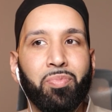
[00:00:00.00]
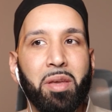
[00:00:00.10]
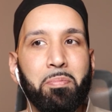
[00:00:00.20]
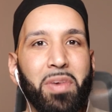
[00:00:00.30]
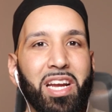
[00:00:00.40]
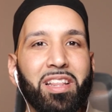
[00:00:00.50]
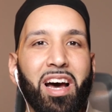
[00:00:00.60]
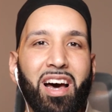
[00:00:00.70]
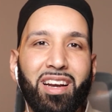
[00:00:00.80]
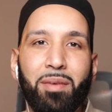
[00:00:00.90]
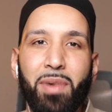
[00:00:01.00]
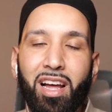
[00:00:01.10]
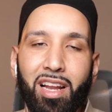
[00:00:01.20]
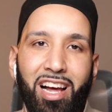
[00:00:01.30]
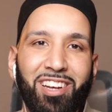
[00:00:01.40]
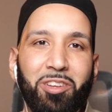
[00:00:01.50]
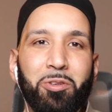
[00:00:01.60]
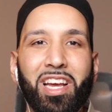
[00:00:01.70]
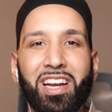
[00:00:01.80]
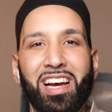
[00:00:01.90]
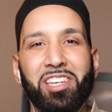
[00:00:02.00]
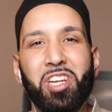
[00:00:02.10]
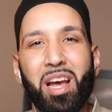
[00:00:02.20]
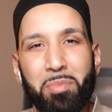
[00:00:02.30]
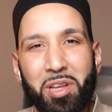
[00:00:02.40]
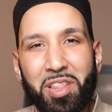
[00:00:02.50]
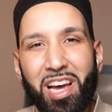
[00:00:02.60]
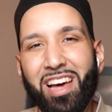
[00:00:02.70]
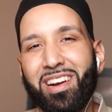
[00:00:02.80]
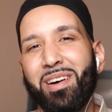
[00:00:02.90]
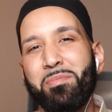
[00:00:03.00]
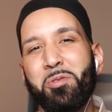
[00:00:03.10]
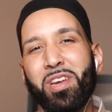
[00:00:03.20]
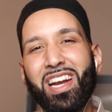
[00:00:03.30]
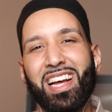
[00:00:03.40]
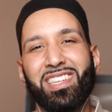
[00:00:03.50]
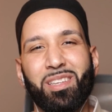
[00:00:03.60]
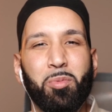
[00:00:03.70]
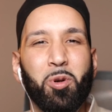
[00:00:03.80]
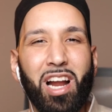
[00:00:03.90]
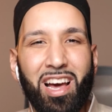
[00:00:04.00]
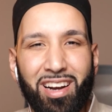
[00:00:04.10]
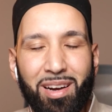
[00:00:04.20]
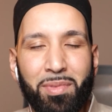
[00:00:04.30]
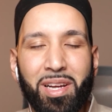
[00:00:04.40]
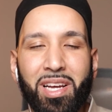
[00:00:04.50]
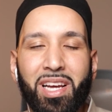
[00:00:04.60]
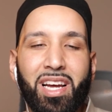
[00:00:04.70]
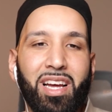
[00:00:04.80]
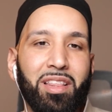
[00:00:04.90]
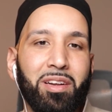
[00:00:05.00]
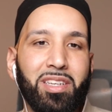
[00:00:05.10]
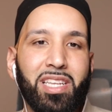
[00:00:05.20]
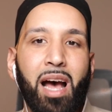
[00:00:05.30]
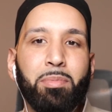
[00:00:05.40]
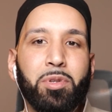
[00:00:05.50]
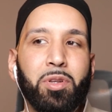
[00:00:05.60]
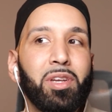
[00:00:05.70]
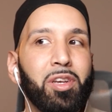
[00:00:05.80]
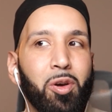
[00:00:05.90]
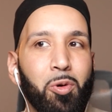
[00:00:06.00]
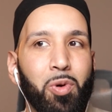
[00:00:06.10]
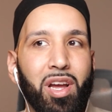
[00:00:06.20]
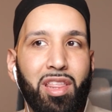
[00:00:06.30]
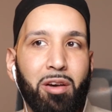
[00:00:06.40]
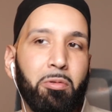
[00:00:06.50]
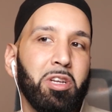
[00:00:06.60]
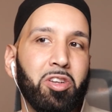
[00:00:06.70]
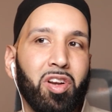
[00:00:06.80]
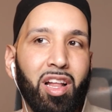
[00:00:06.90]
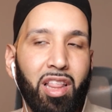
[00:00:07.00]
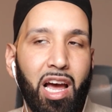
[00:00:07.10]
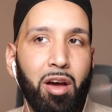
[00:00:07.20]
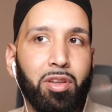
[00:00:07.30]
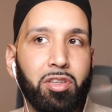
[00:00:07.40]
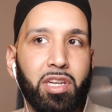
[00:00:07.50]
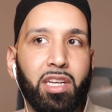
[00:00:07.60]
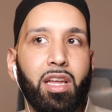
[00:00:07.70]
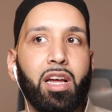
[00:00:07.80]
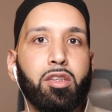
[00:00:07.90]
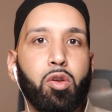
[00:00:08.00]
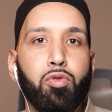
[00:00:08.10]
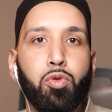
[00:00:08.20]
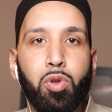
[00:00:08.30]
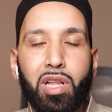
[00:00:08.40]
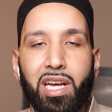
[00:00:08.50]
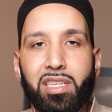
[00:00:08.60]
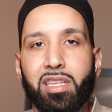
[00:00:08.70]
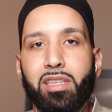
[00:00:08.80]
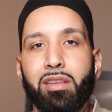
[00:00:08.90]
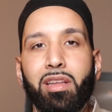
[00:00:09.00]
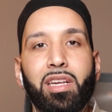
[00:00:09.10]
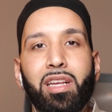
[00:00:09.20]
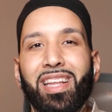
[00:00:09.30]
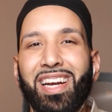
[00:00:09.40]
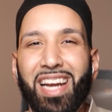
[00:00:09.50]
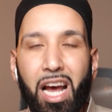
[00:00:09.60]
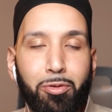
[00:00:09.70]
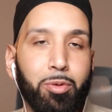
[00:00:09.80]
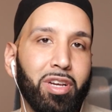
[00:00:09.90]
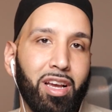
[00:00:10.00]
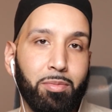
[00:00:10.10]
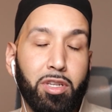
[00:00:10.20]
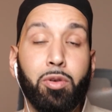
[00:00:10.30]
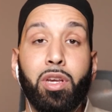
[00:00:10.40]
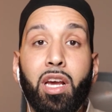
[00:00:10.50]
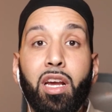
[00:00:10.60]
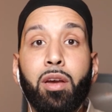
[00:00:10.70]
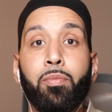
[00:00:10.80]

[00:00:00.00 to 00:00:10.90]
make the haram halal, you cannot champion the haram, you cannot support haram. There is absolutely no way that we should allow the shaitan to fool us into thinking that it ever becomes okay